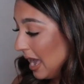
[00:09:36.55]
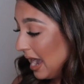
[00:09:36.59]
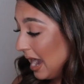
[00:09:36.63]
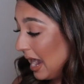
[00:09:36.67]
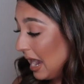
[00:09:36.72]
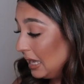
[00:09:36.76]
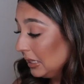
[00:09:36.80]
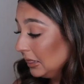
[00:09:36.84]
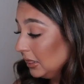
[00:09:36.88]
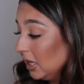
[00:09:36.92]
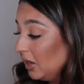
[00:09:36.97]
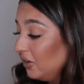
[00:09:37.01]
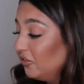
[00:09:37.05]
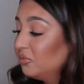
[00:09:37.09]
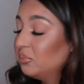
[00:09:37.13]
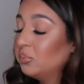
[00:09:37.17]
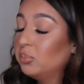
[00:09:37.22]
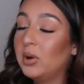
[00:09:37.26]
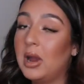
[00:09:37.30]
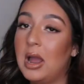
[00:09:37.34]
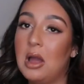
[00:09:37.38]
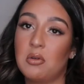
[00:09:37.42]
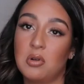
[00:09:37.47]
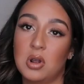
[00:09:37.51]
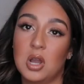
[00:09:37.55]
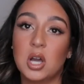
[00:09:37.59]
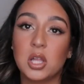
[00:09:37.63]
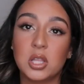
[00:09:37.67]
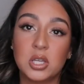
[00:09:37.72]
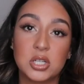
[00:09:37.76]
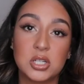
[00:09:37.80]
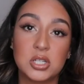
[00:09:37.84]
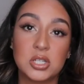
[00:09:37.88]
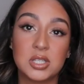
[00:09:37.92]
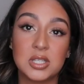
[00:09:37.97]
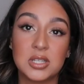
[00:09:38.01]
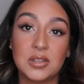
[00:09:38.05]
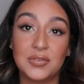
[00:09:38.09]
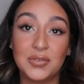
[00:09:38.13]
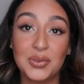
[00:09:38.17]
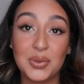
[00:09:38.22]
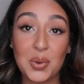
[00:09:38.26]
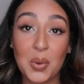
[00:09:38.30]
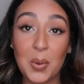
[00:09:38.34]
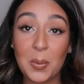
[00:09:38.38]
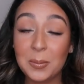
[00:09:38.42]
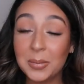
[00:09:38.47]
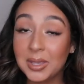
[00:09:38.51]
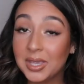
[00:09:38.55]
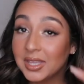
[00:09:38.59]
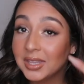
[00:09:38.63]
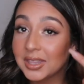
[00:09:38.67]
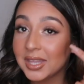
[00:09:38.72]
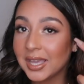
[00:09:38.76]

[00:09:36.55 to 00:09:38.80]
I love brown colors. If you know me,